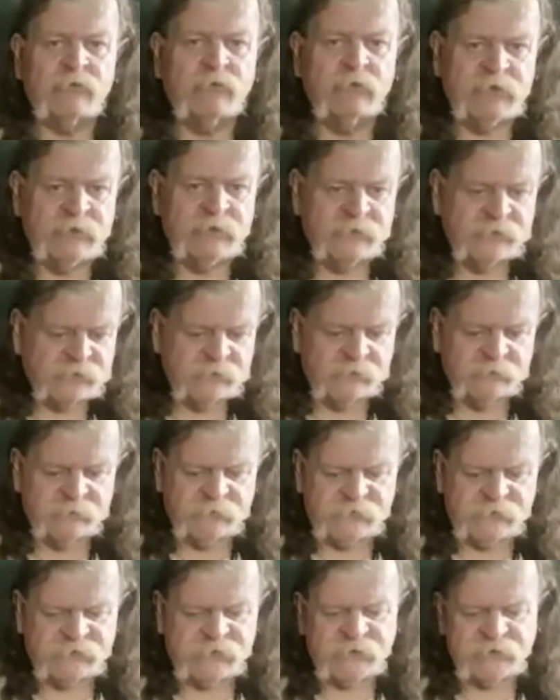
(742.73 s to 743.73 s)
When you served
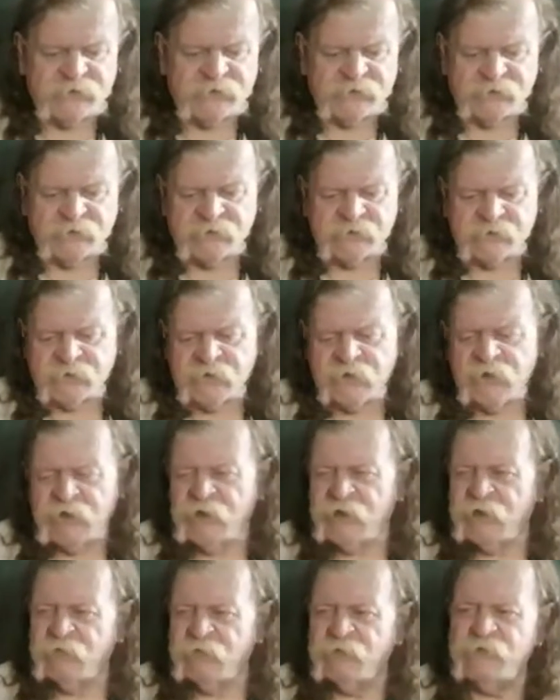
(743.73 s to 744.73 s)
your sentence,
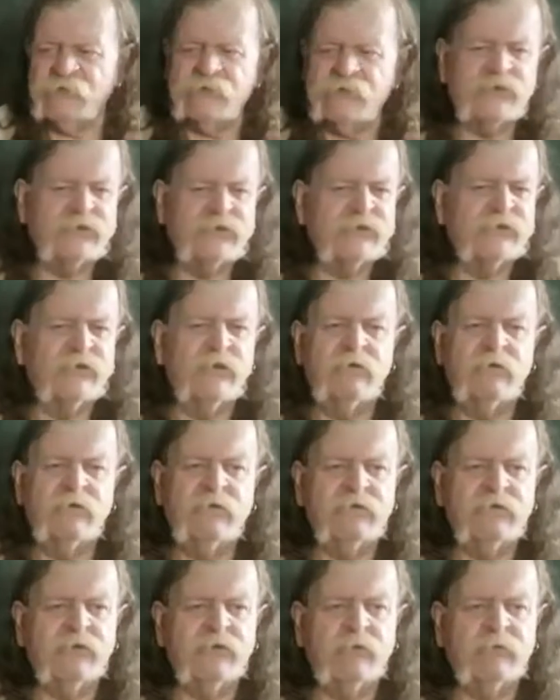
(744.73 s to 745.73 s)
it was
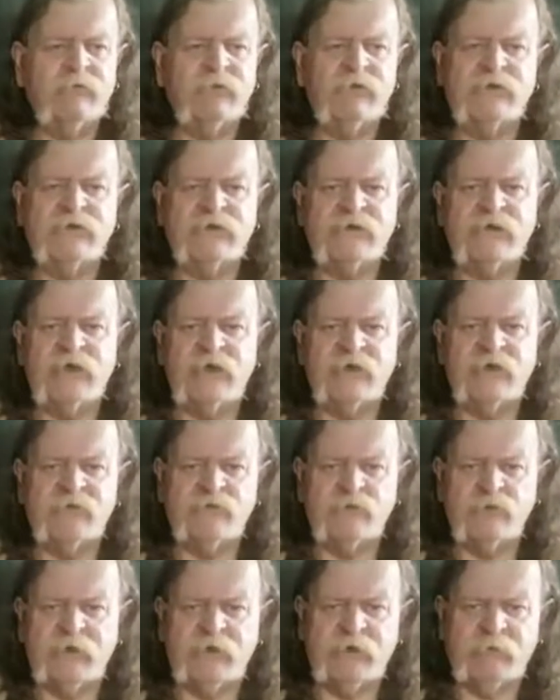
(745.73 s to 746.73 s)
equivalent today of
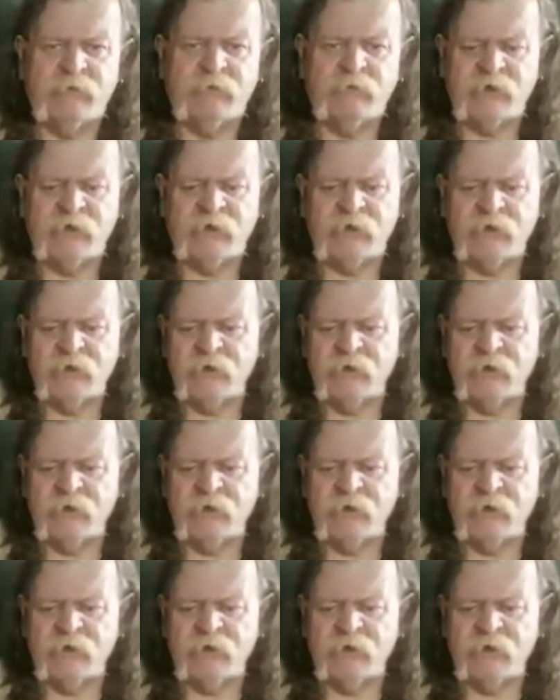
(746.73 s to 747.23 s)
20p.